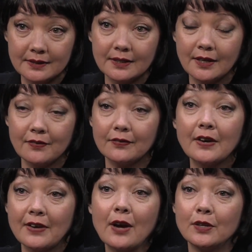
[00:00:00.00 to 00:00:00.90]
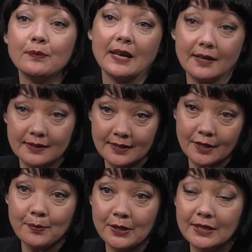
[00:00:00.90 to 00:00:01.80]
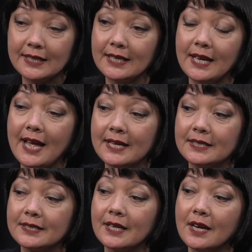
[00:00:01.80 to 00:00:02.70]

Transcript: of how you make it in the community, and